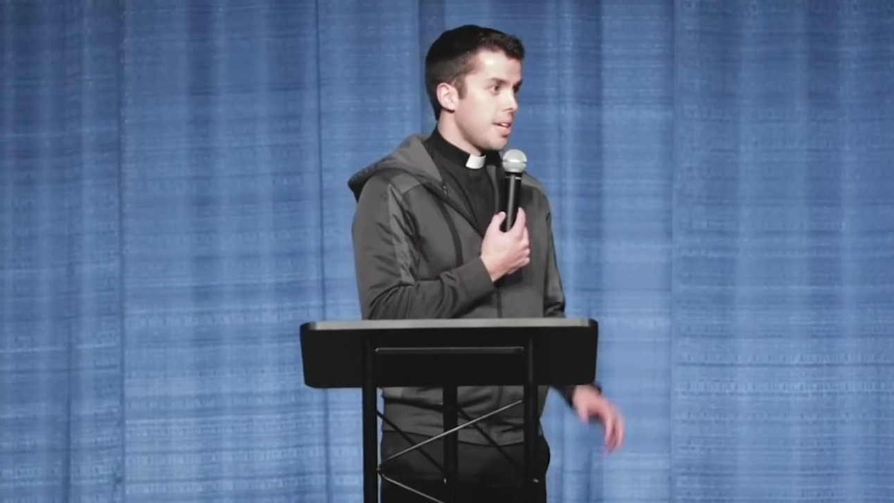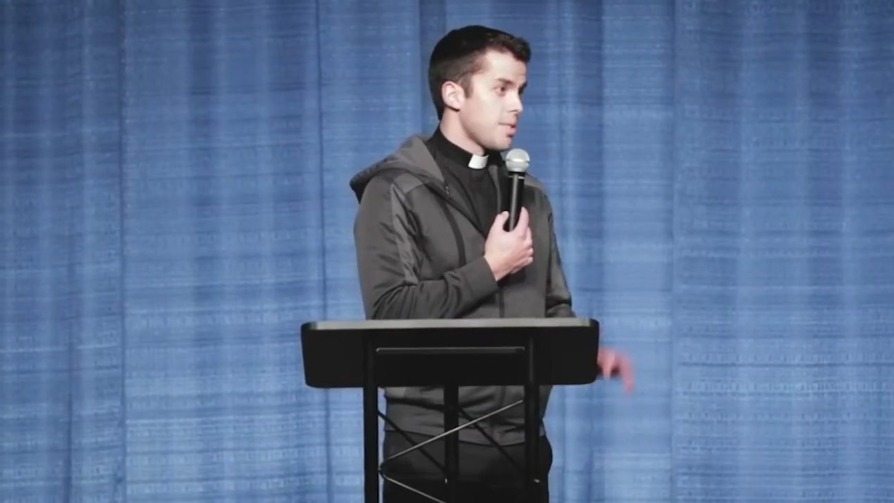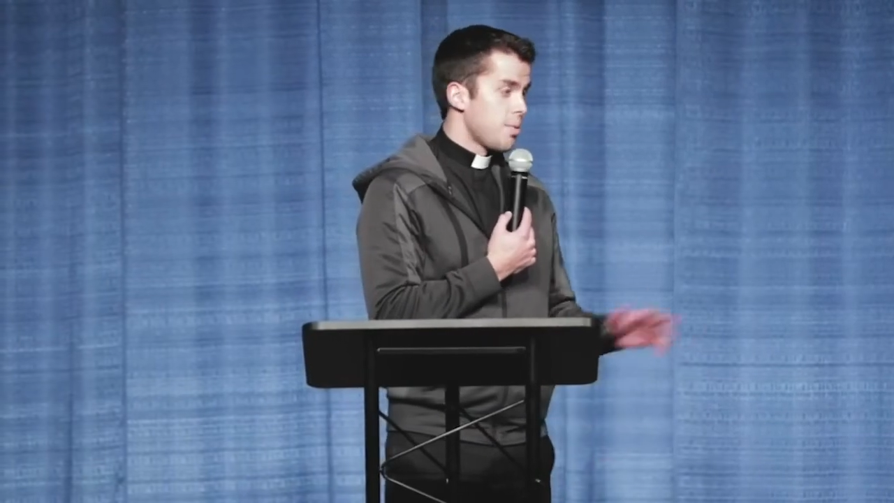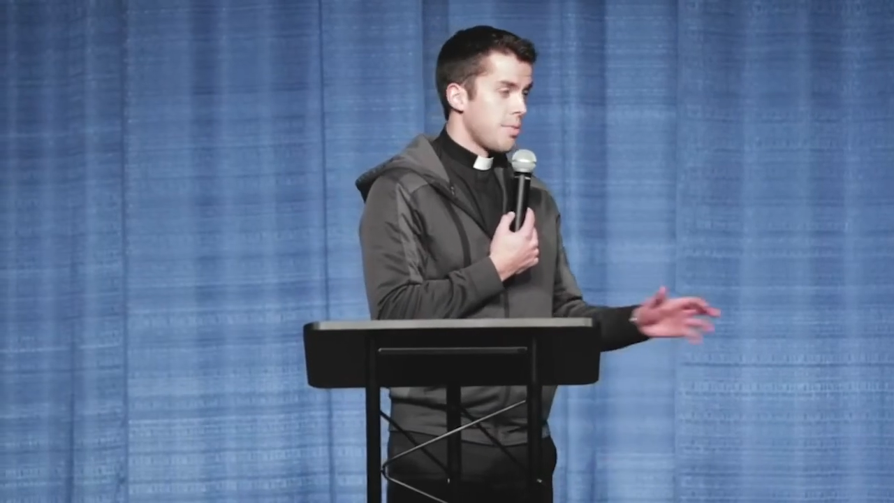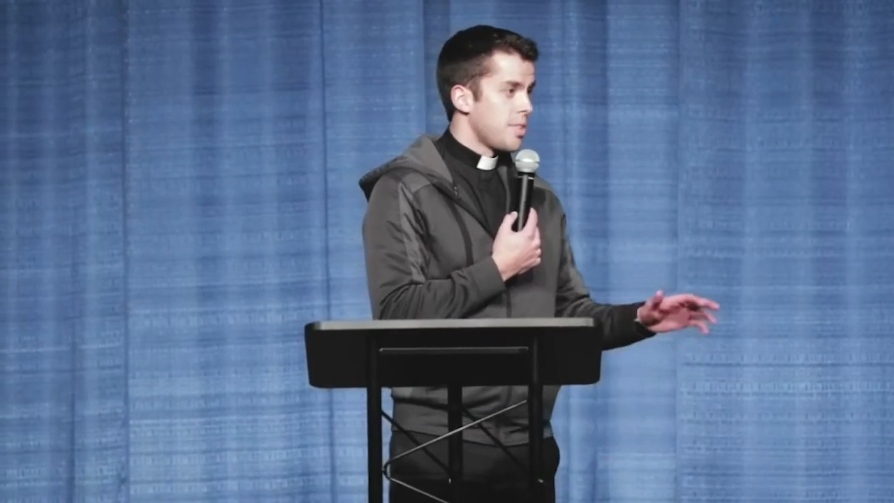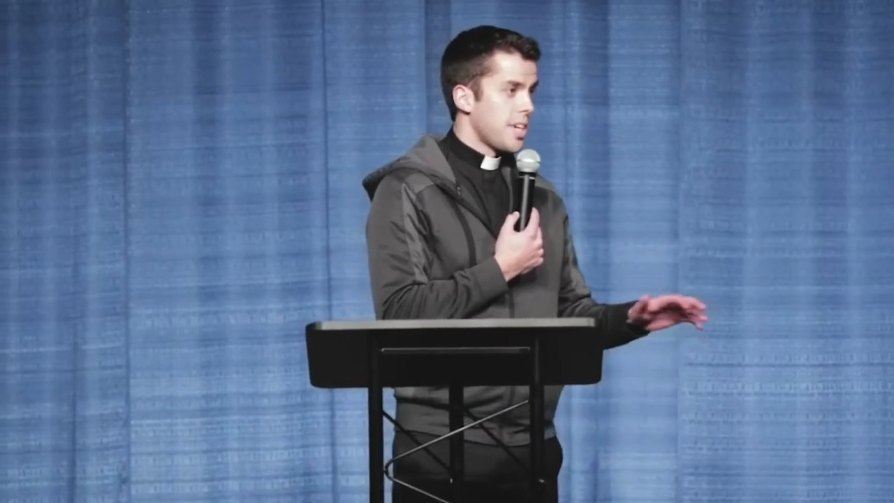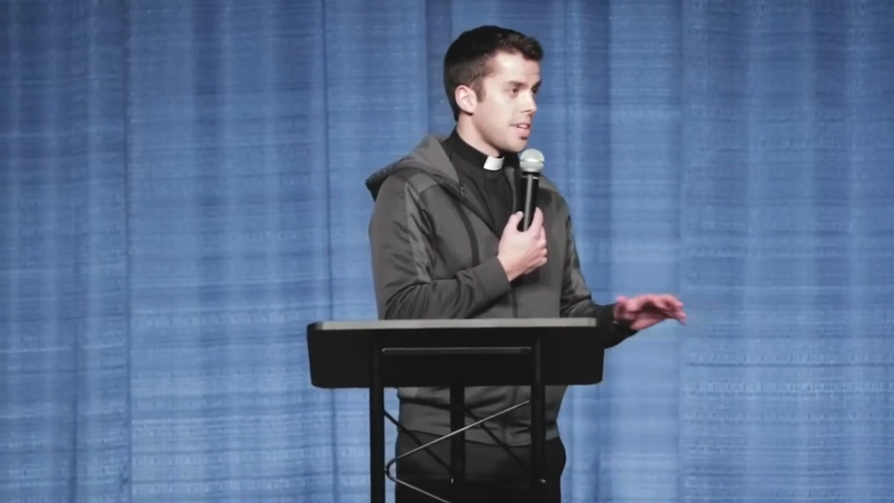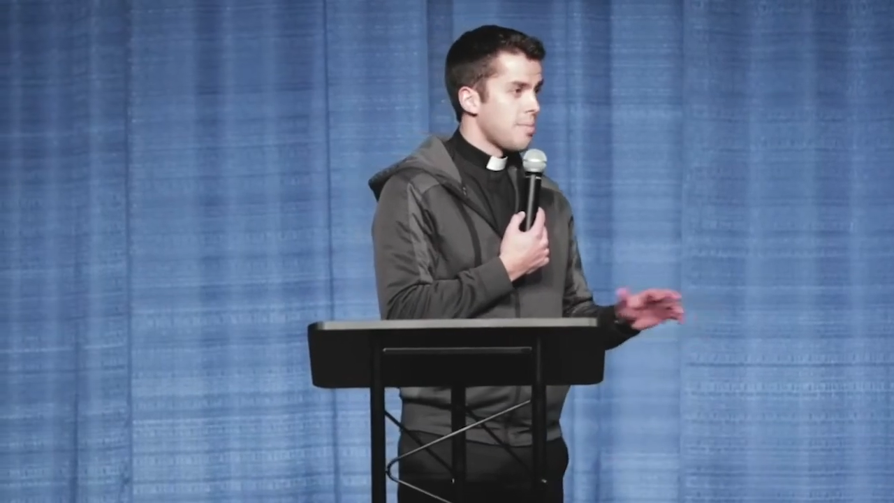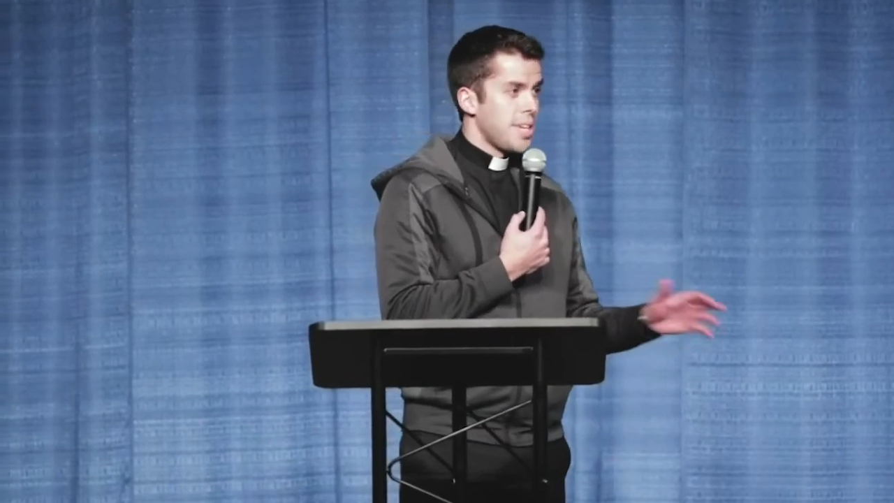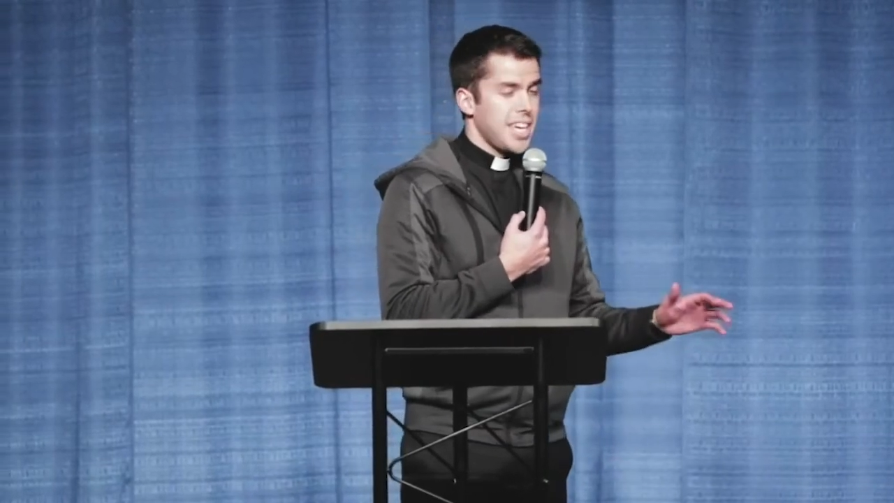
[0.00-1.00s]
So whenever they
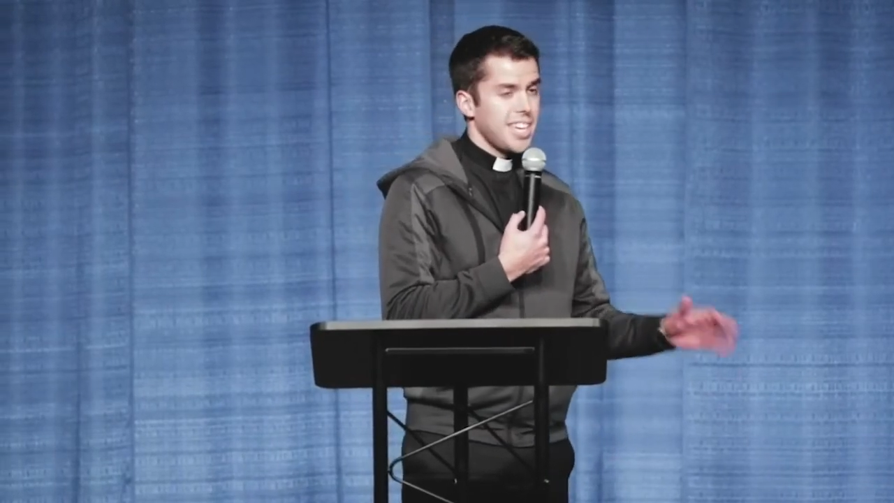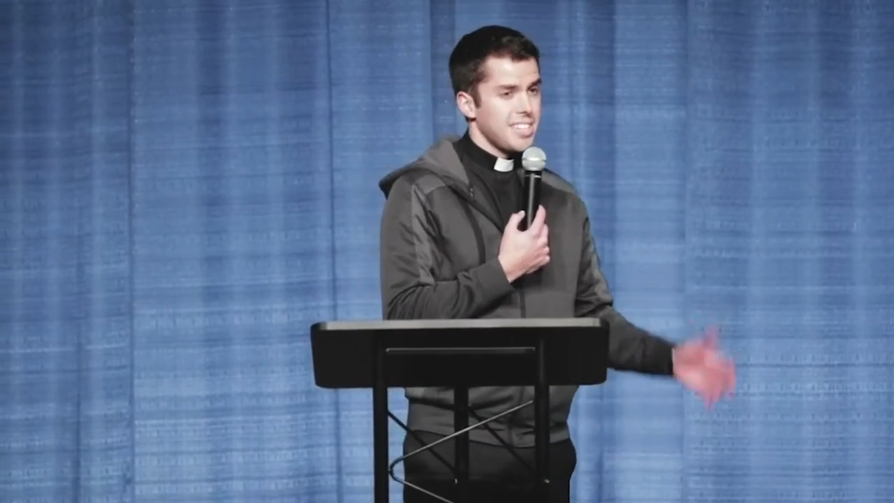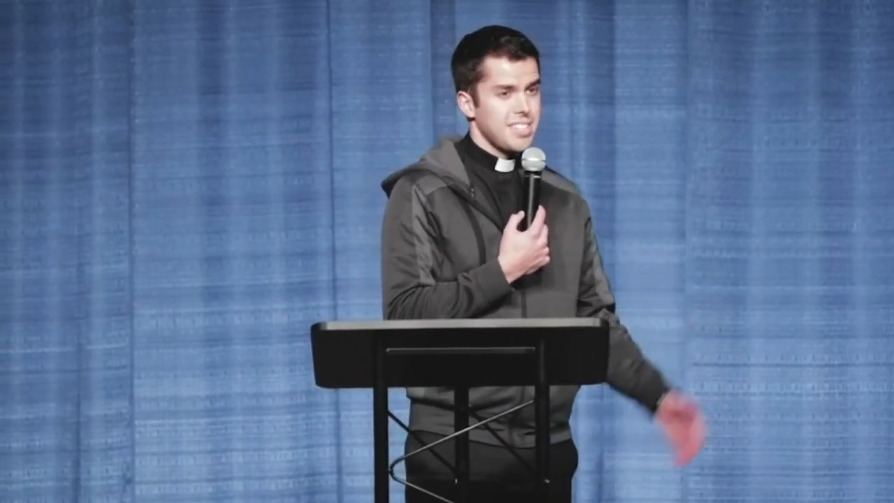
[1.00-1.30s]
come, they can't